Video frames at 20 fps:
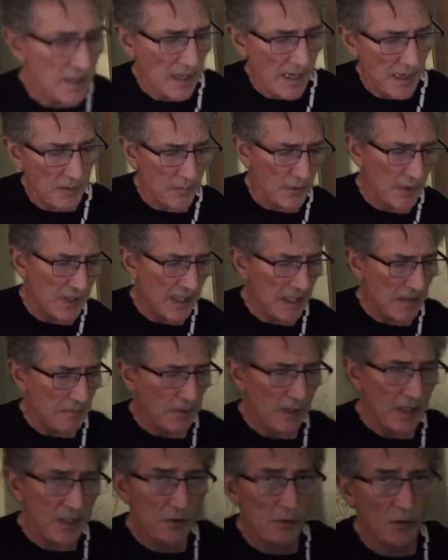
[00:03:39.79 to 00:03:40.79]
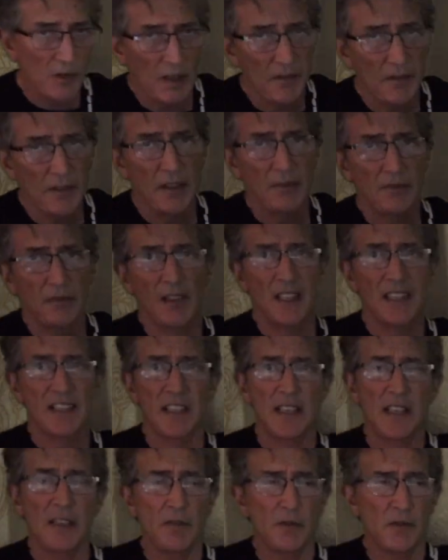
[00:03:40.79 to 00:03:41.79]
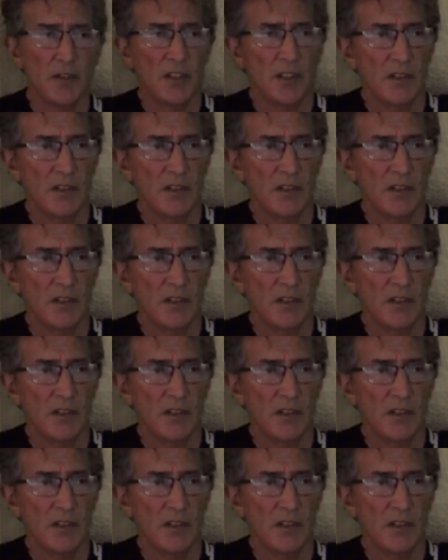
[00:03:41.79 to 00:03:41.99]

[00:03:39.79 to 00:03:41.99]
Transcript: again with the bridge, we've got everything flat out.